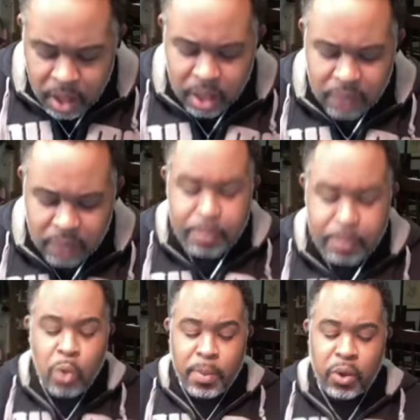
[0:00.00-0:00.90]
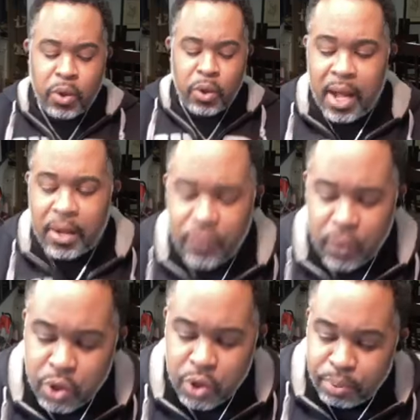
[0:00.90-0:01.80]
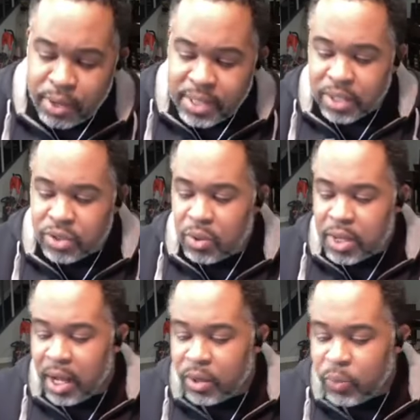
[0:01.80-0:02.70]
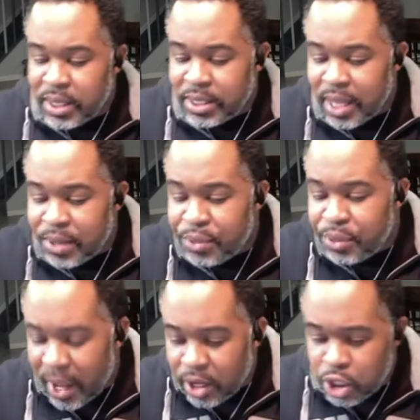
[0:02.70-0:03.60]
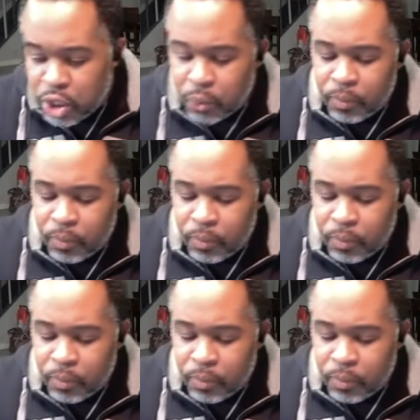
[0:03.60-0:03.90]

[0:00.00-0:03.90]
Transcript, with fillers: of the moment, oh God, for your presence, oh God. We say thank you.